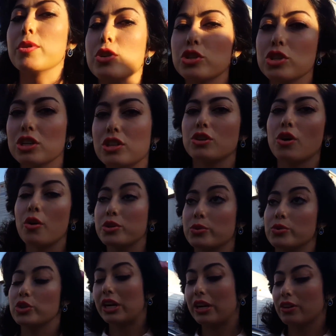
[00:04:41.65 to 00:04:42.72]
But usually you go
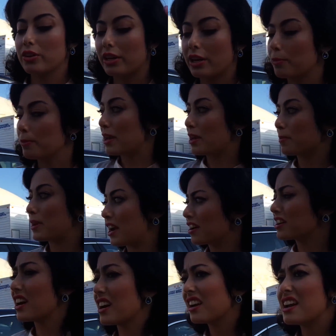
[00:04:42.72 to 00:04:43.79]
into a trailer to get your makeup and
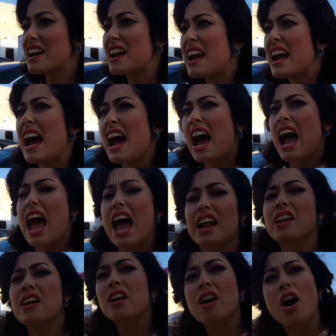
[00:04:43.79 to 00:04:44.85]
hair done.
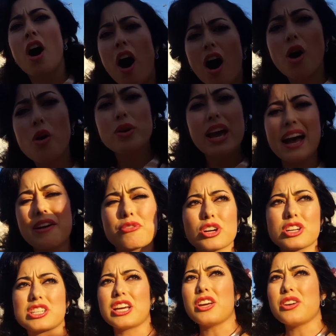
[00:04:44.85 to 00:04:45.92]
And, oh yeah, I
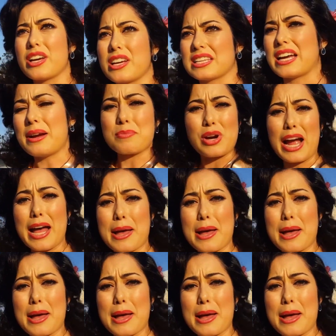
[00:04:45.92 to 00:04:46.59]
forgot to tell you guys, I'm